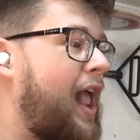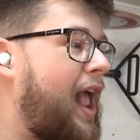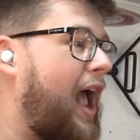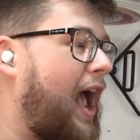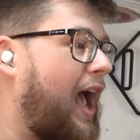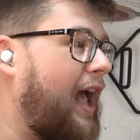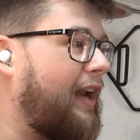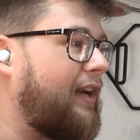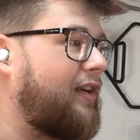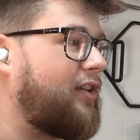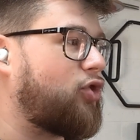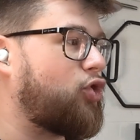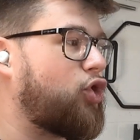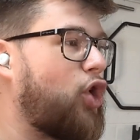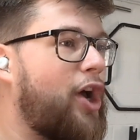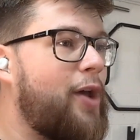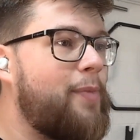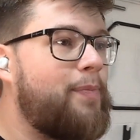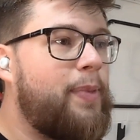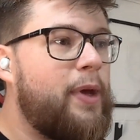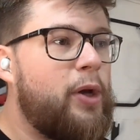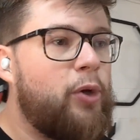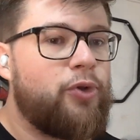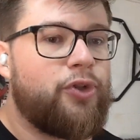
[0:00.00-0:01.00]
and try
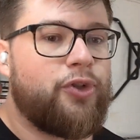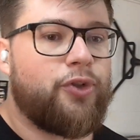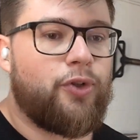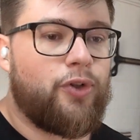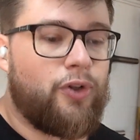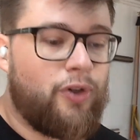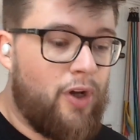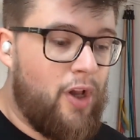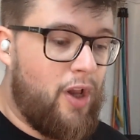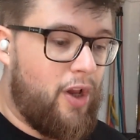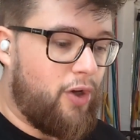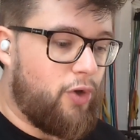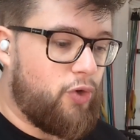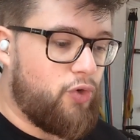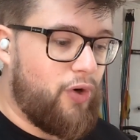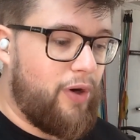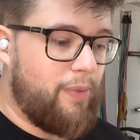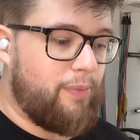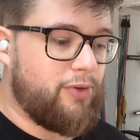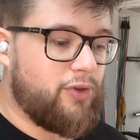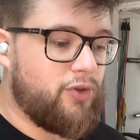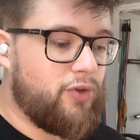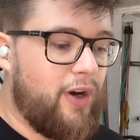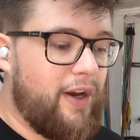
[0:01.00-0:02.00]
and build your
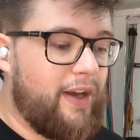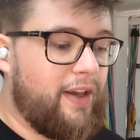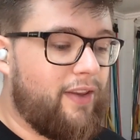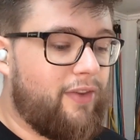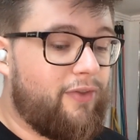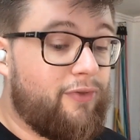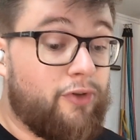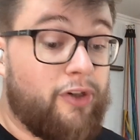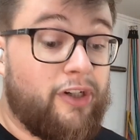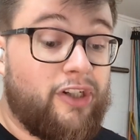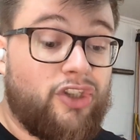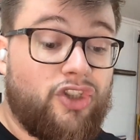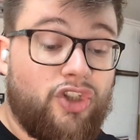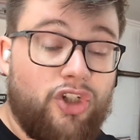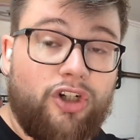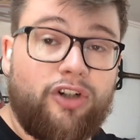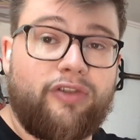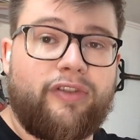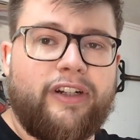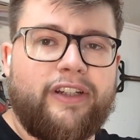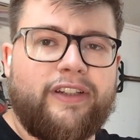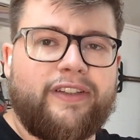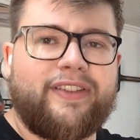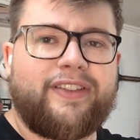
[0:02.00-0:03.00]
grip strength for
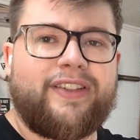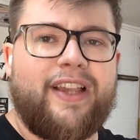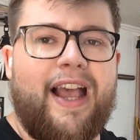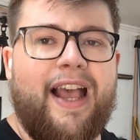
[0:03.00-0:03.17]
endurance.